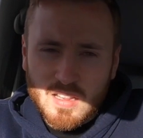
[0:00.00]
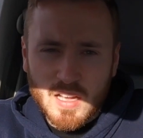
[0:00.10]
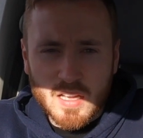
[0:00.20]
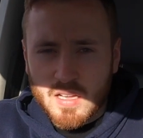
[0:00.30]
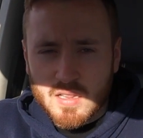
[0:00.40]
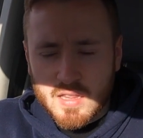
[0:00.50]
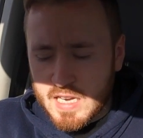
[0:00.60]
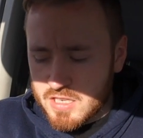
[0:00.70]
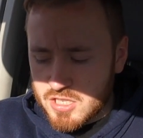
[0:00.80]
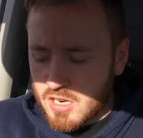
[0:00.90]
like
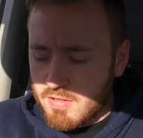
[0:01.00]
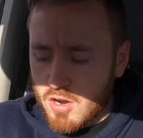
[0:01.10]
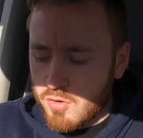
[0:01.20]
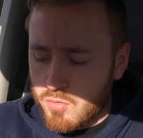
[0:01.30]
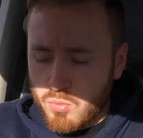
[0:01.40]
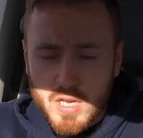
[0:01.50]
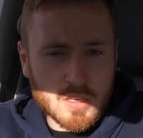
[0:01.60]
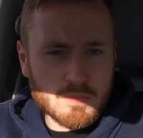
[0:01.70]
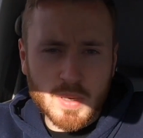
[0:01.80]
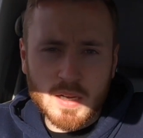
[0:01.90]
each to their own.
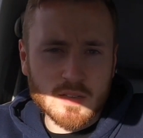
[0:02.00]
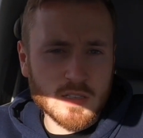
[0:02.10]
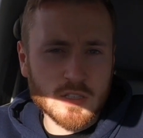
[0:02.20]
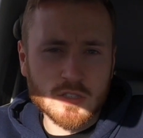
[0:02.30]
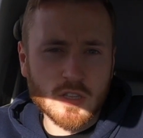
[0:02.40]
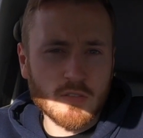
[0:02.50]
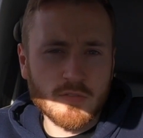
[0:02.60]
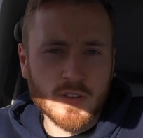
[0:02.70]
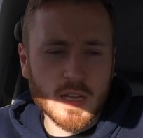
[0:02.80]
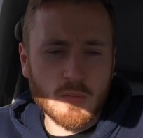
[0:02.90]
We personally just don't
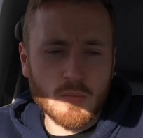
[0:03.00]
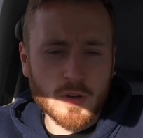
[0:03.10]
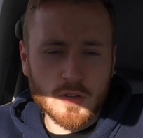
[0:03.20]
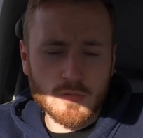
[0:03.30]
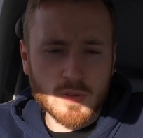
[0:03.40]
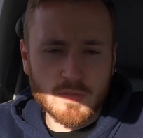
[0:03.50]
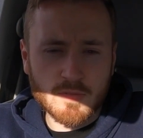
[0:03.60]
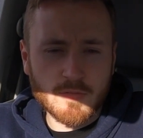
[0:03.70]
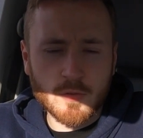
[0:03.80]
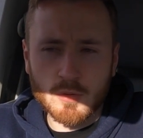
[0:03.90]
fit it because we've
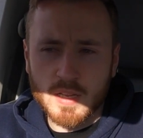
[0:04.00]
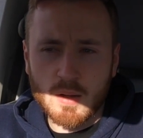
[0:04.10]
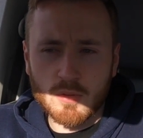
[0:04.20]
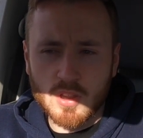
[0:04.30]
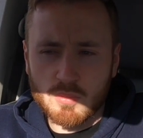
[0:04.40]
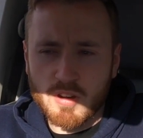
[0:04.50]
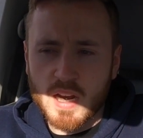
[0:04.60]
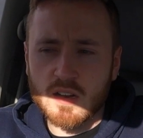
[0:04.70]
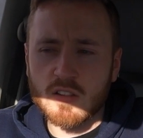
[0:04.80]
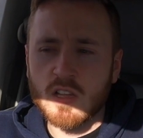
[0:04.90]
fallen out with other
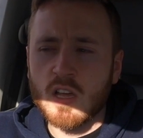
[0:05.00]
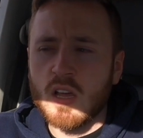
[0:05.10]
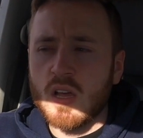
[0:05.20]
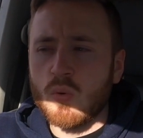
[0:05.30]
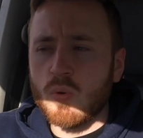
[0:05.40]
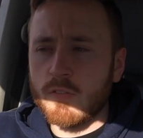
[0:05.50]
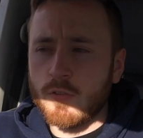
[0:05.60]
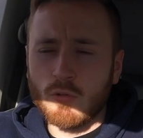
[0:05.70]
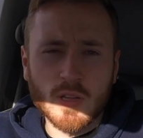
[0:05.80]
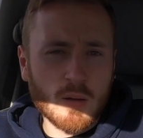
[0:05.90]
brands. We've
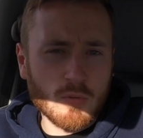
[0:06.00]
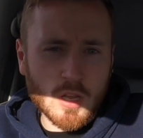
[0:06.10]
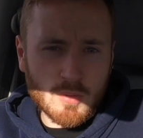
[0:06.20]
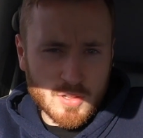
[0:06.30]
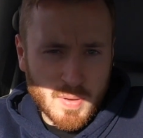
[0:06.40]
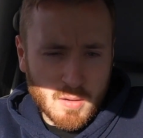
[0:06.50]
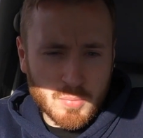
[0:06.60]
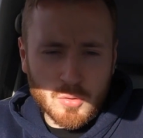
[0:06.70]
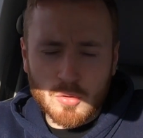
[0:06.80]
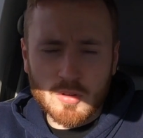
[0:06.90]
fallen out with lower spec
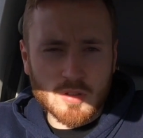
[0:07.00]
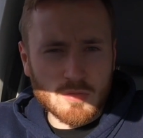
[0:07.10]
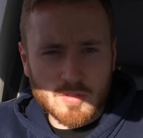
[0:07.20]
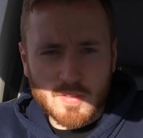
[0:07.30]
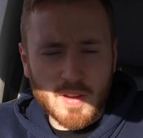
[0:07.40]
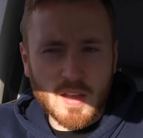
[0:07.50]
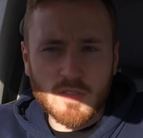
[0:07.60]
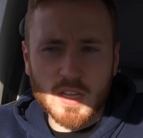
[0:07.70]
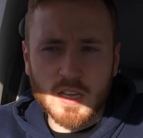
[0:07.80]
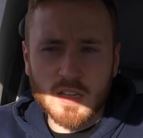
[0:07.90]
boards and all stuff like that
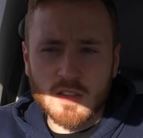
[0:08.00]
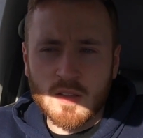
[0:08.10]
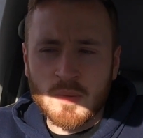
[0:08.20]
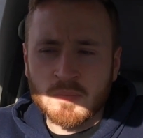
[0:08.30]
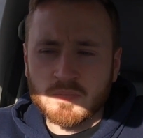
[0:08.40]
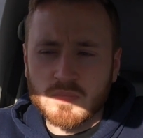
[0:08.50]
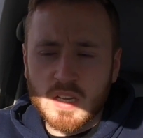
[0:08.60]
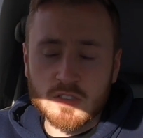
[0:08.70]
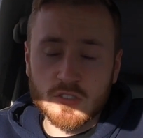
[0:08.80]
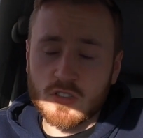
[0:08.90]
over the years.
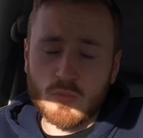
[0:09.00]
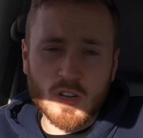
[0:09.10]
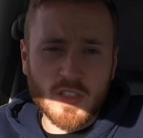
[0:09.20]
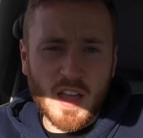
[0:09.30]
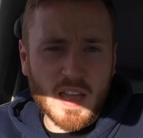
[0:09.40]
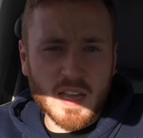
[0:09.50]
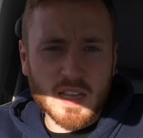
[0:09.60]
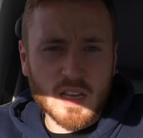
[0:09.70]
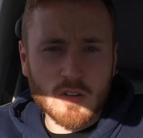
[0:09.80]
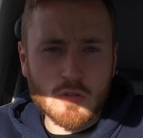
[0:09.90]
It's just not worth our
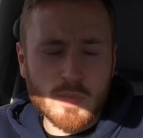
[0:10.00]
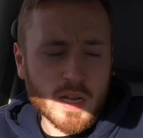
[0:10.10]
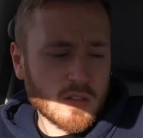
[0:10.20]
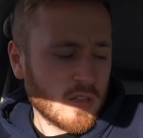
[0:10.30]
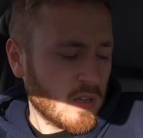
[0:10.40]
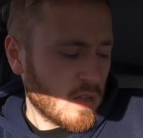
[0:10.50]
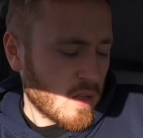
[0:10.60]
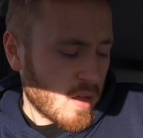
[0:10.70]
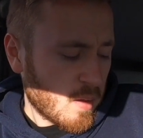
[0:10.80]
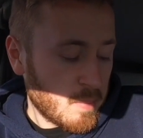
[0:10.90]
headache getting callbacks.
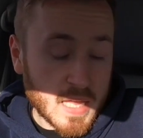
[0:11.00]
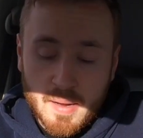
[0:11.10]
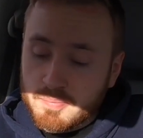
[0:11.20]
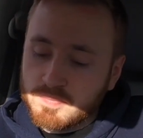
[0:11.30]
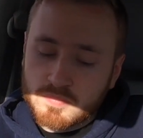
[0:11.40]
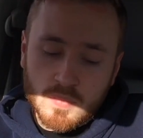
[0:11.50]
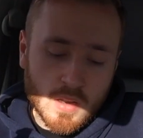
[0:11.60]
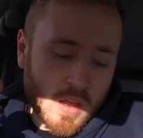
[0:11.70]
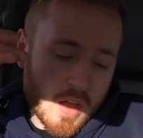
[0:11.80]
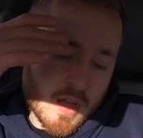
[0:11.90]
But yeah,
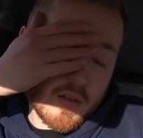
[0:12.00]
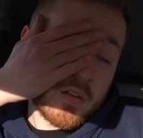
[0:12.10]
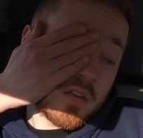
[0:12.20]
I